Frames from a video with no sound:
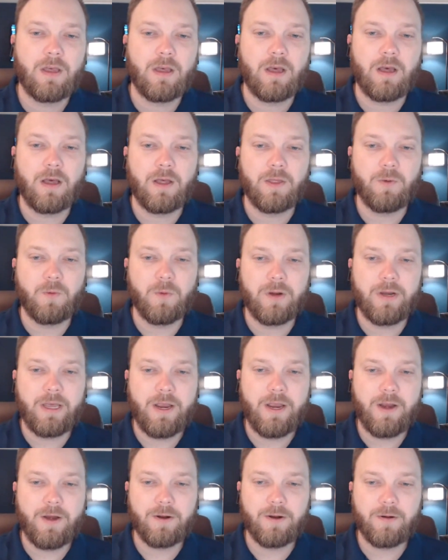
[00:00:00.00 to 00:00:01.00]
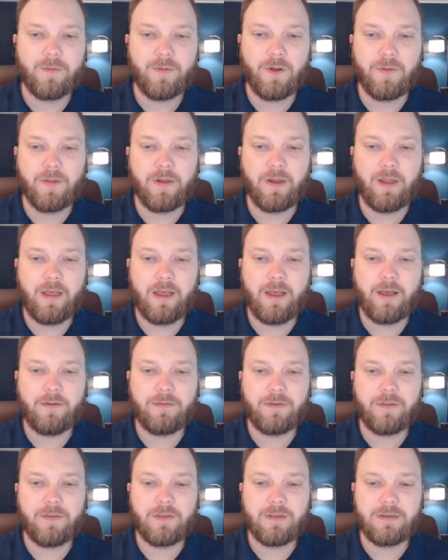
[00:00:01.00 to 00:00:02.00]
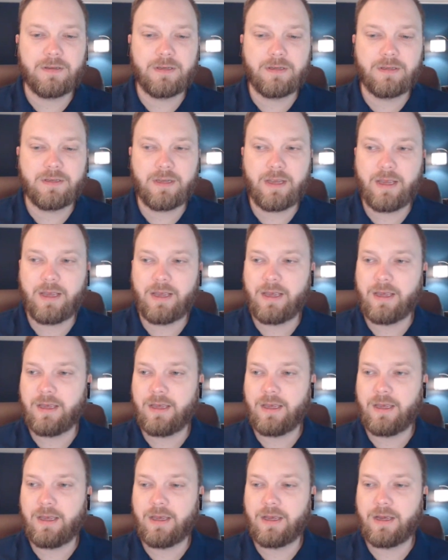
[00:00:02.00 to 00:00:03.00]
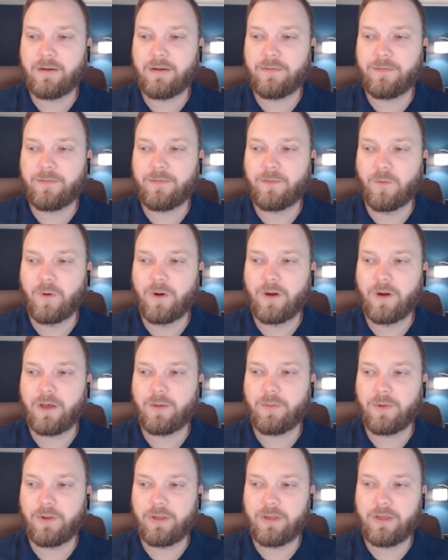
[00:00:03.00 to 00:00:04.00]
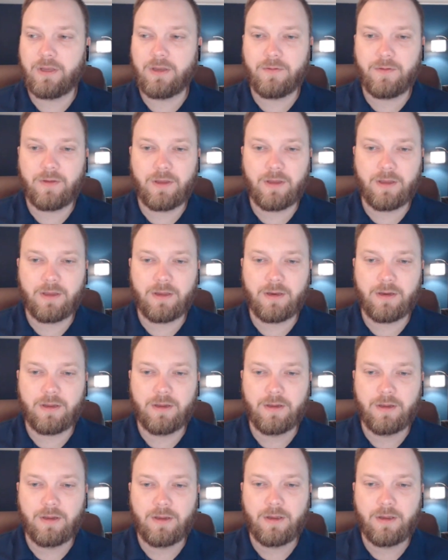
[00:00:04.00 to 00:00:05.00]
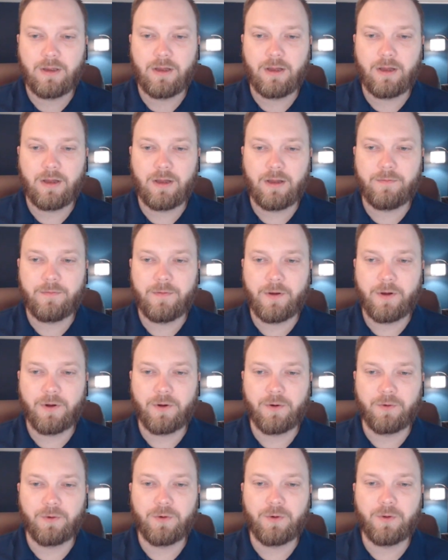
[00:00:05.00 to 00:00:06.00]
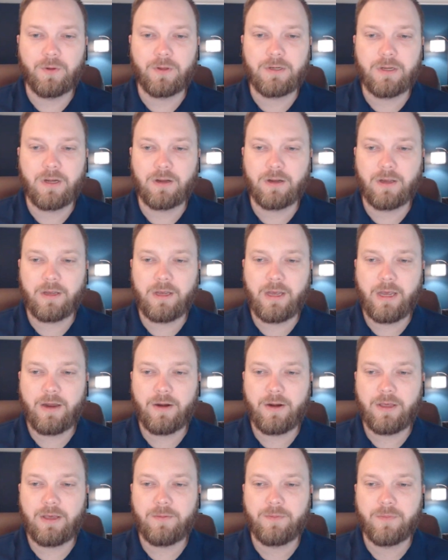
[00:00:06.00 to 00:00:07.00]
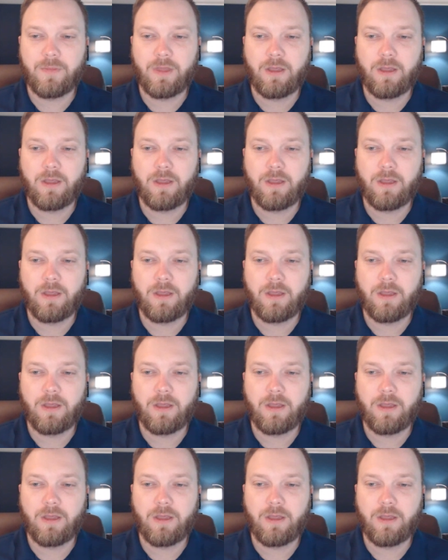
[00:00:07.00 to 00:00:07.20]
The one here on the left, this is a EF1, I believe, in Vera Rural Autauga County.